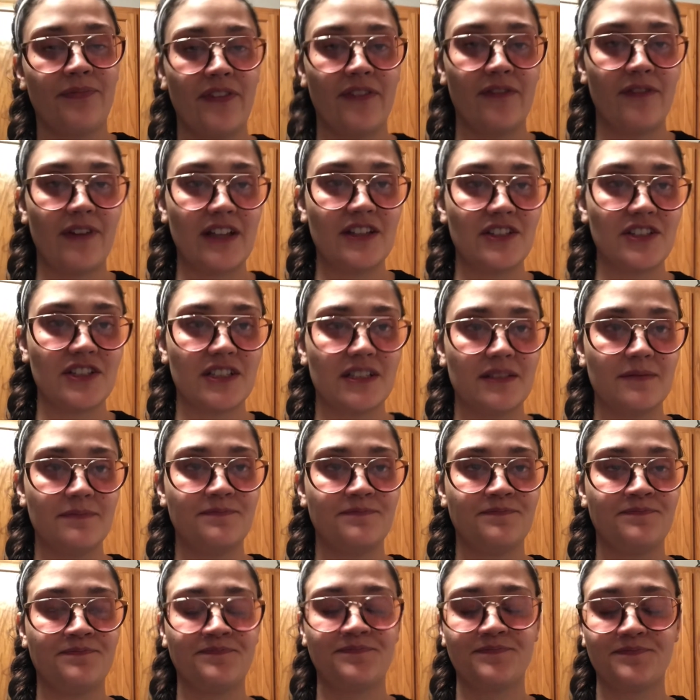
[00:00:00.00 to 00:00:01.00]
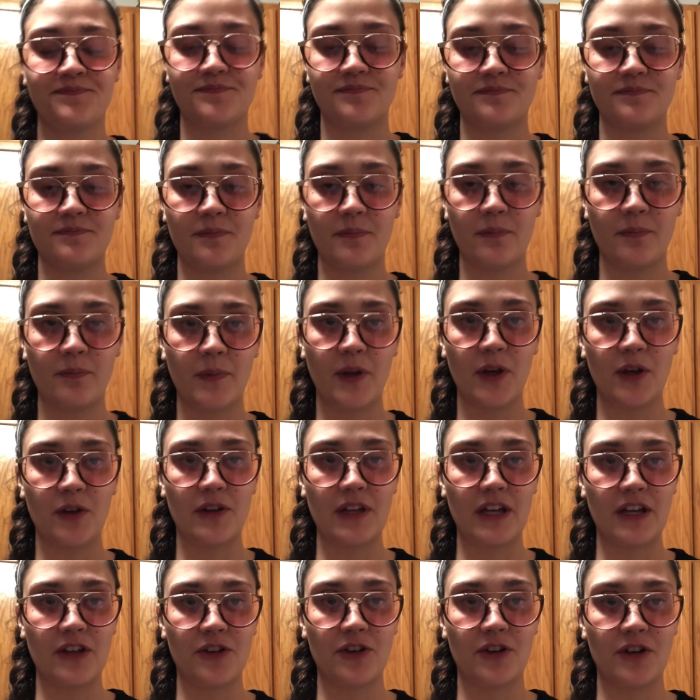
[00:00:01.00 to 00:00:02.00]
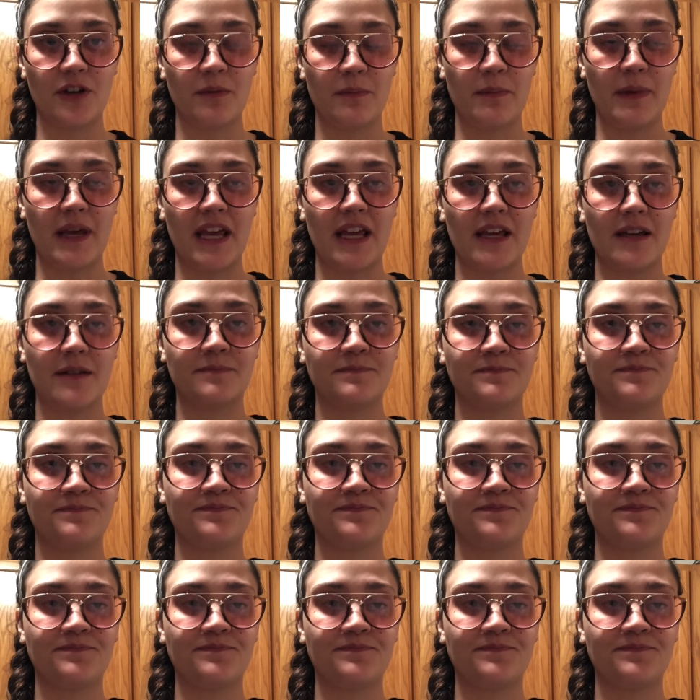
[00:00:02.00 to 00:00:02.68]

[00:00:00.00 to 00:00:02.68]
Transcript: veggie meal that you could make.